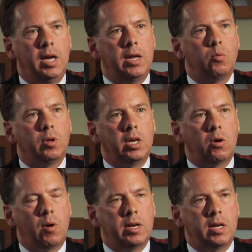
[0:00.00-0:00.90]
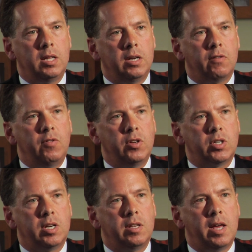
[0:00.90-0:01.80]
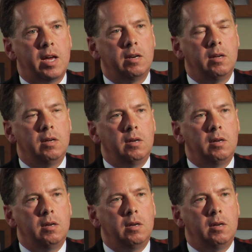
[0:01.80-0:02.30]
and really create a clear vision that